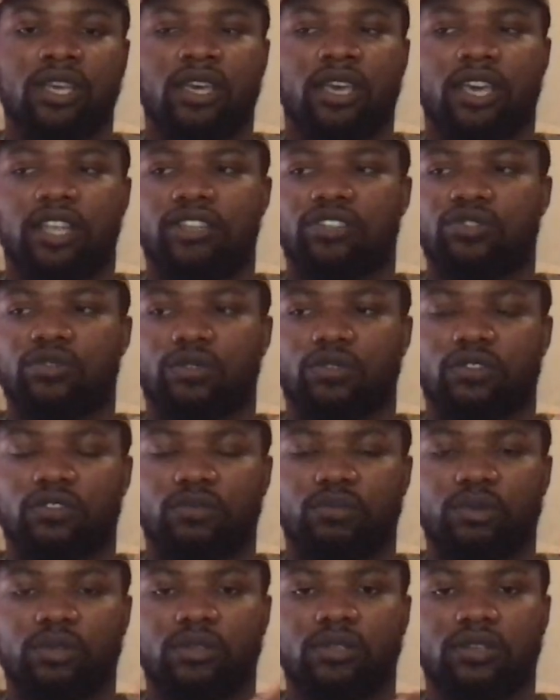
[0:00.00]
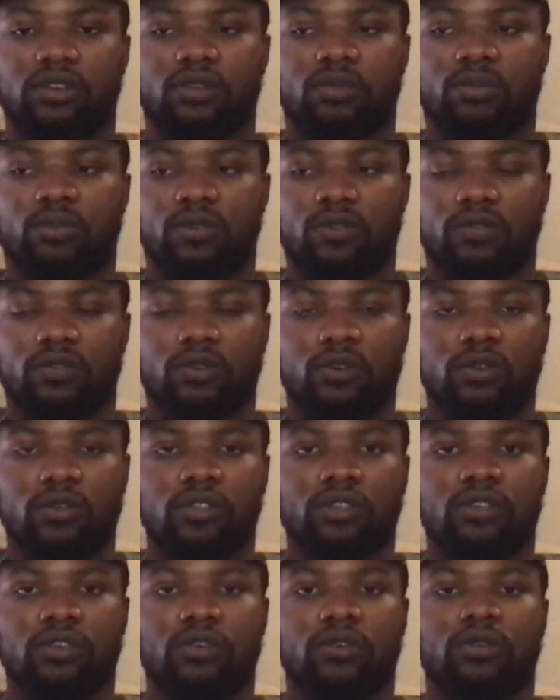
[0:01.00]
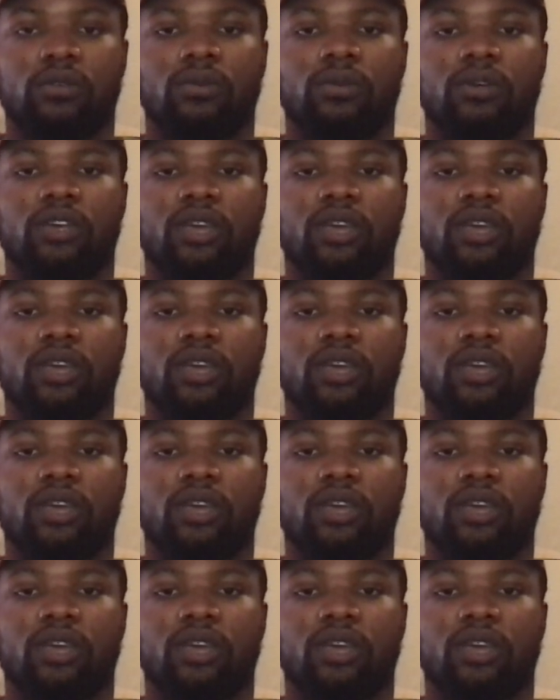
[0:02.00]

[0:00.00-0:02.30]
and sort of building a portfolio